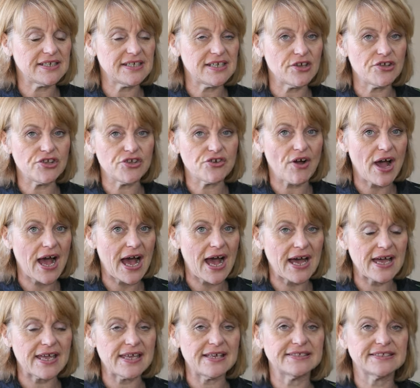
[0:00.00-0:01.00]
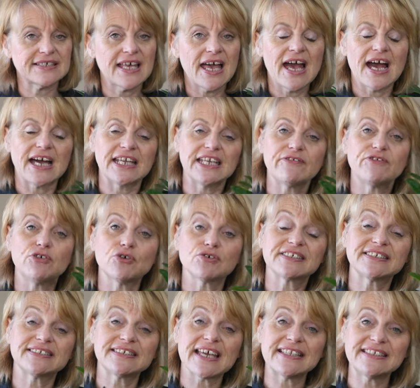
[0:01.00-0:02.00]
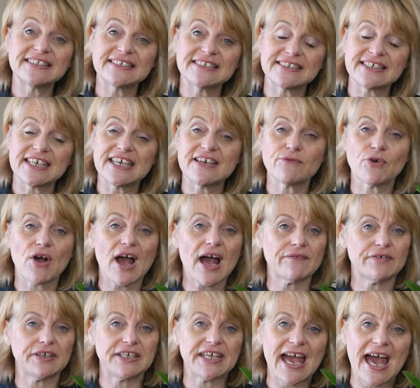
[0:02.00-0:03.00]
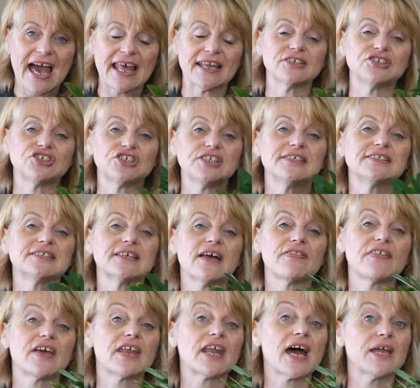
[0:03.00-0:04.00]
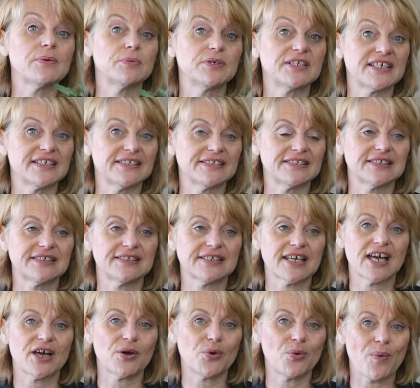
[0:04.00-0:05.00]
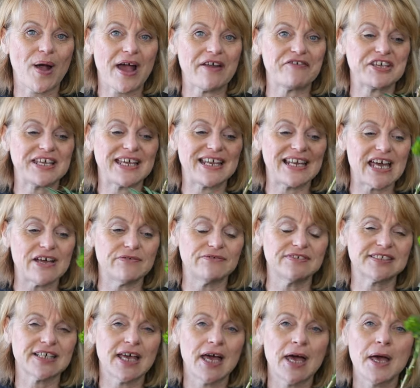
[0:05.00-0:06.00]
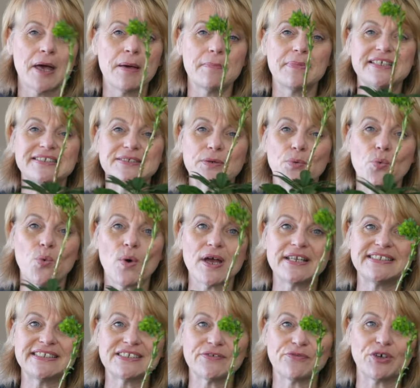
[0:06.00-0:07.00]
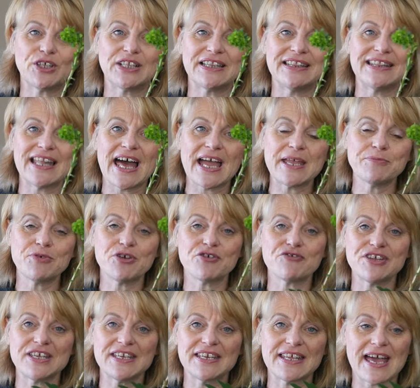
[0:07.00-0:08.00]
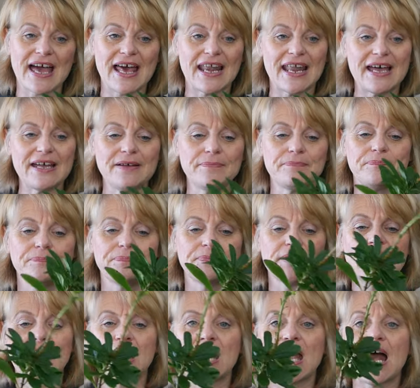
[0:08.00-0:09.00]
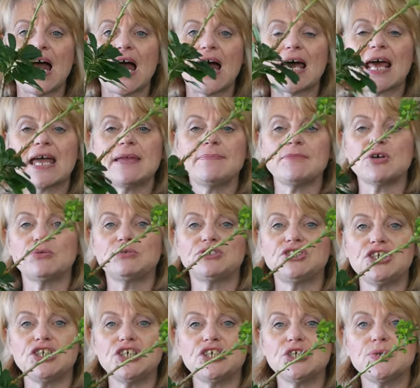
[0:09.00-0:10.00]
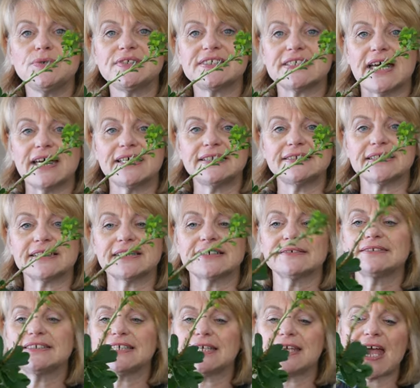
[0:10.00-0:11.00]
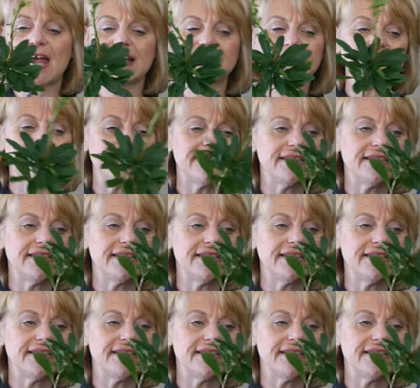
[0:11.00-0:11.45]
near your eyes. And if you're sensitive or have any allergies, then I would consider wearing gloves. But it's a wonderful lime green colour. And I'm going to use it, I'm going to get it